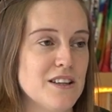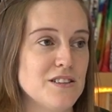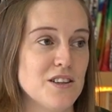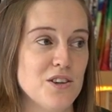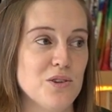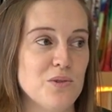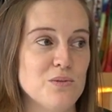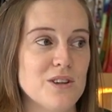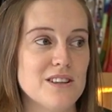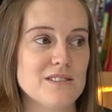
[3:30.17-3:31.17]
So
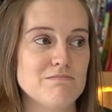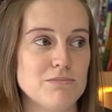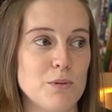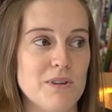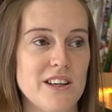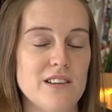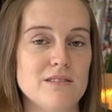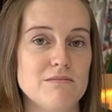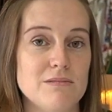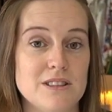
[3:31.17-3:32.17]
we're gonna probably
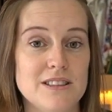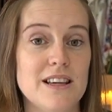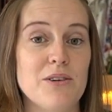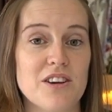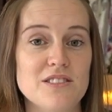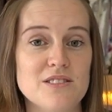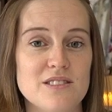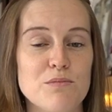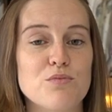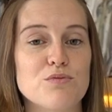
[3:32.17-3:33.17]
see how it goes
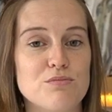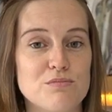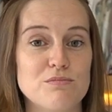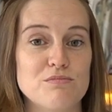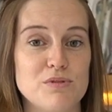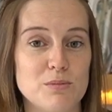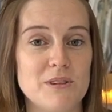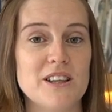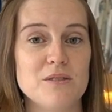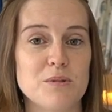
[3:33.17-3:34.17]
and pr
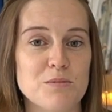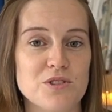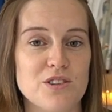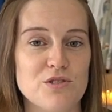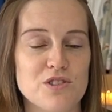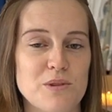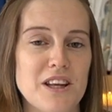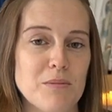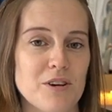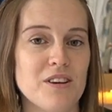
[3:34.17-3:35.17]
probably open up to
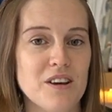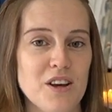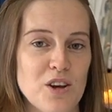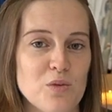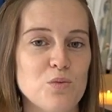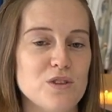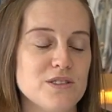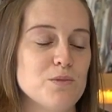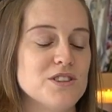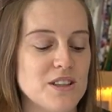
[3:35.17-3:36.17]
120, but
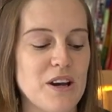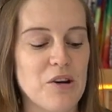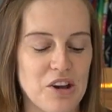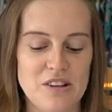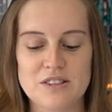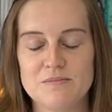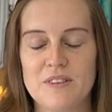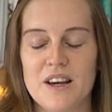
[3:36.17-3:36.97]
we'll we'll see how it goes.